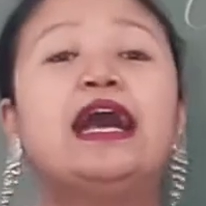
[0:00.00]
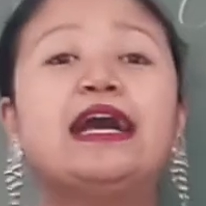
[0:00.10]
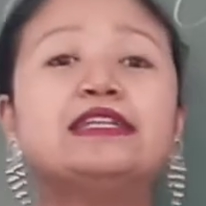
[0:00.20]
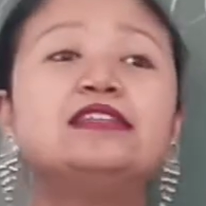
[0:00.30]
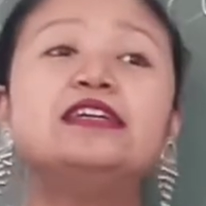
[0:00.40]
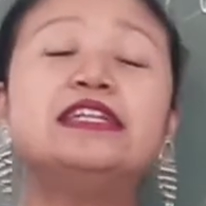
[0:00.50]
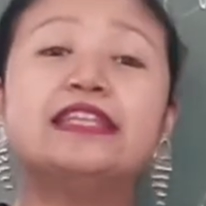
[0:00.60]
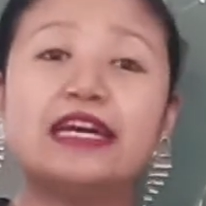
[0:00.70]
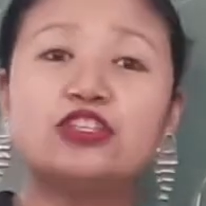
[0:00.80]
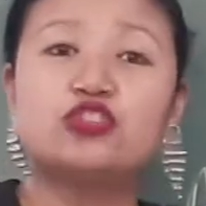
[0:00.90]
and in
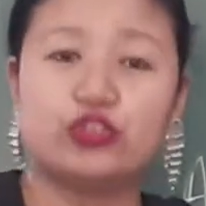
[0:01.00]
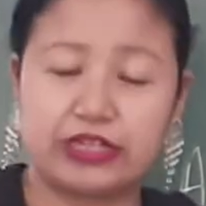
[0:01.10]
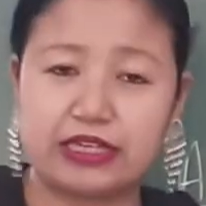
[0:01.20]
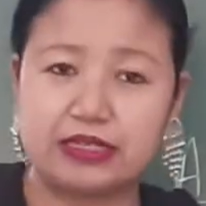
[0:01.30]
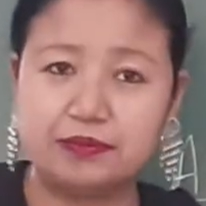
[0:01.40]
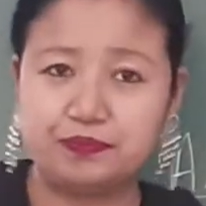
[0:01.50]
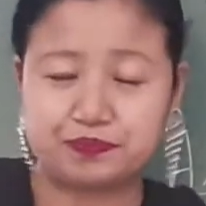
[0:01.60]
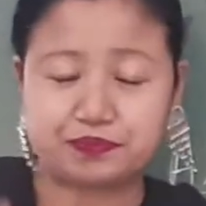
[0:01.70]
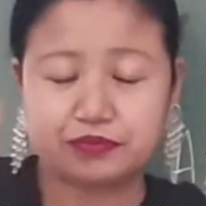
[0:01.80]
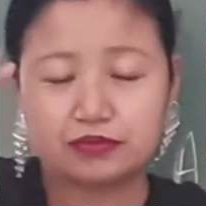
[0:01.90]
that chewing
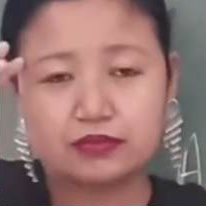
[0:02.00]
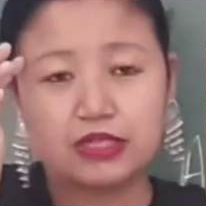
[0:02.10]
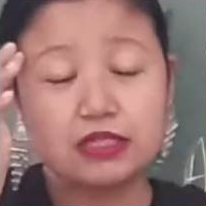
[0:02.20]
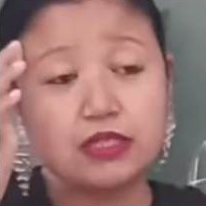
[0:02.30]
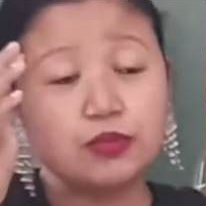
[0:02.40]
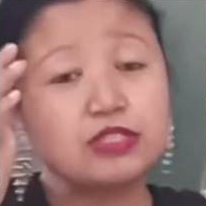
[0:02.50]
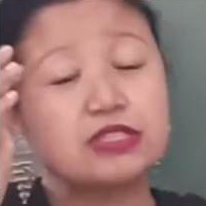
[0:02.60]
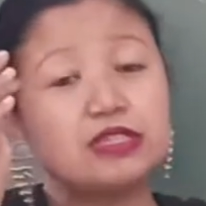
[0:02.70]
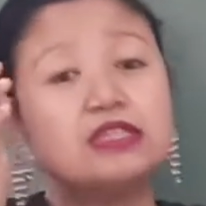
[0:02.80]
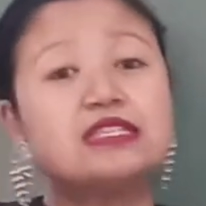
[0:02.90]
gum there was
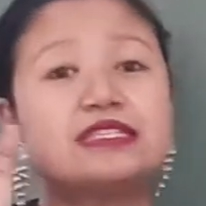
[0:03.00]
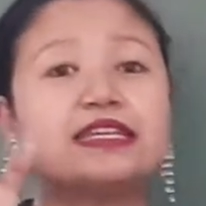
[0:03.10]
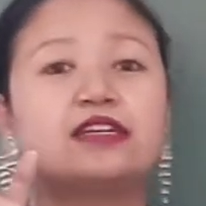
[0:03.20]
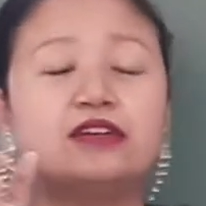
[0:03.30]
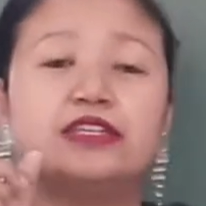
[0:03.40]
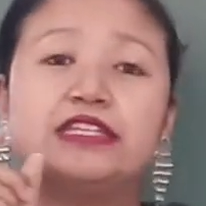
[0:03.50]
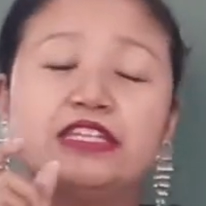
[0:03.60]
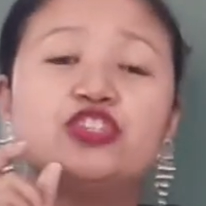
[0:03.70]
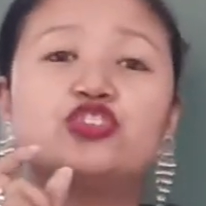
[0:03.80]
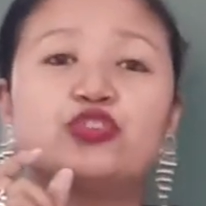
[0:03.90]
a sticker, in
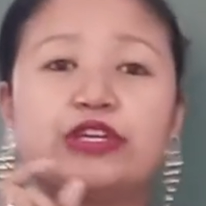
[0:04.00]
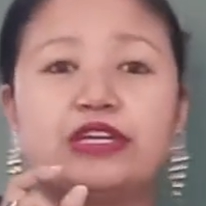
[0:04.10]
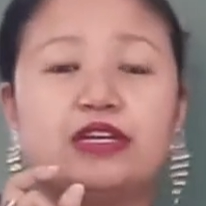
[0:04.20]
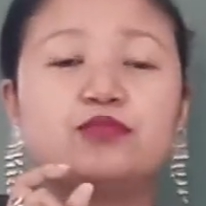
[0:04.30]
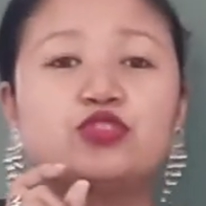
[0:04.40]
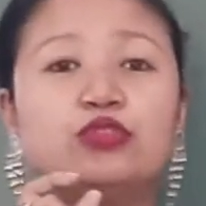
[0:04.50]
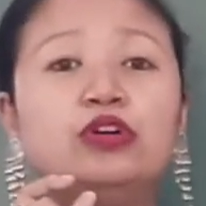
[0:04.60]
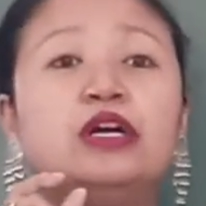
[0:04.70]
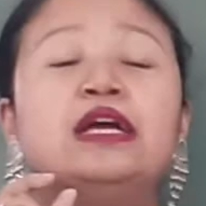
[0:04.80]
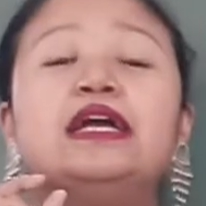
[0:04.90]
each chewing gum.
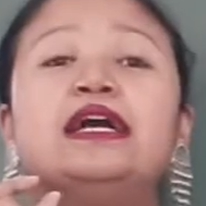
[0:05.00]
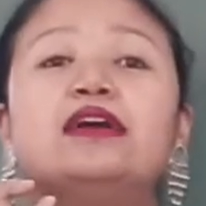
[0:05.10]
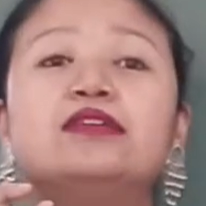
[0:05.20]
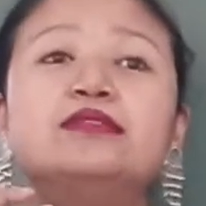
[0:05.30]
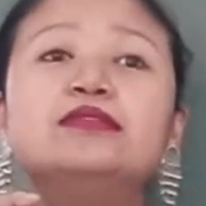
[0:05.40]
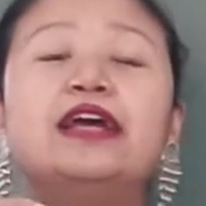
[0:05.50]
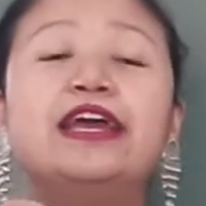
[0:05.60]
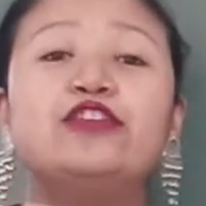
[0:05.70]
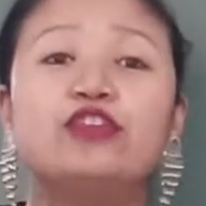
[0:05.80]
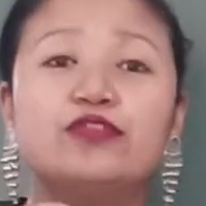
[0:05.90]
So
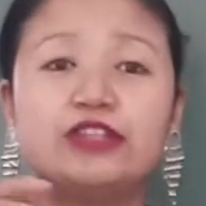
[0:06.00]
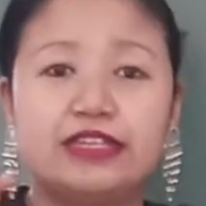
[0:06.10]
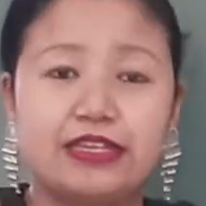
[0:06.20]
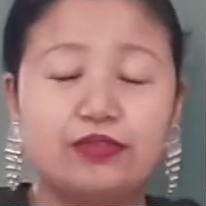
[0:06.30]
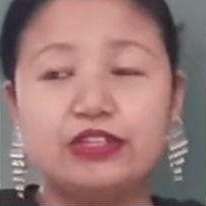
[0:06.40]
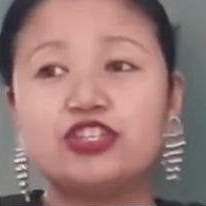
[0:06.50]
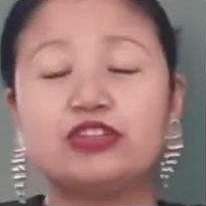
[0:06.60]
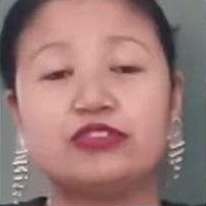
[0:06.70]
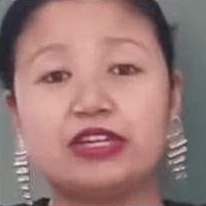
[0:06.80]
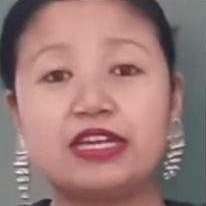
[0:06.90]
end of the day, when she
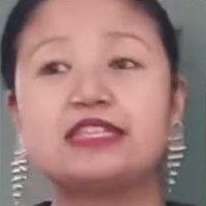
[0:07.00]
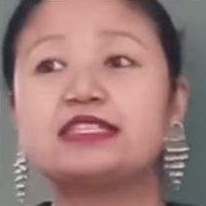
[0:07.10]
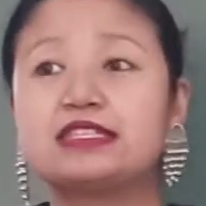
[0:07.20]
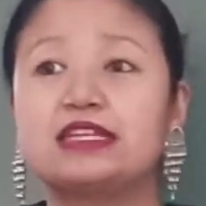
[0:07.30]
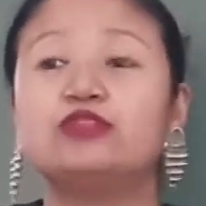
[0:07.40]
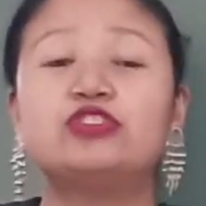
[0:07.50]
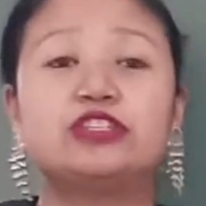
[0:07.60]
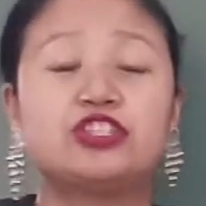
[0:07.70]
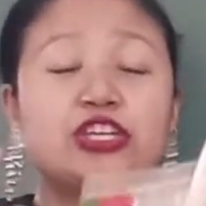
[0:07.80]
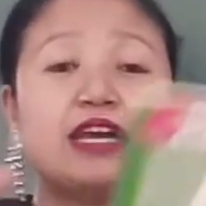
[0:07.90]
realizes, now
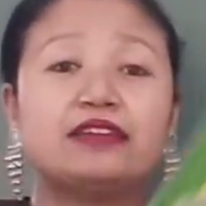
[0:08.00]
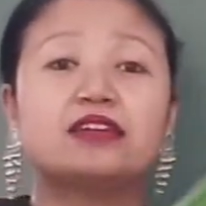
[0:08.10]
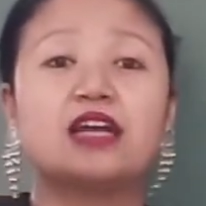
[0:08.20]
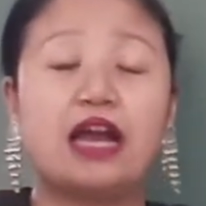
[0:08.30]
she had a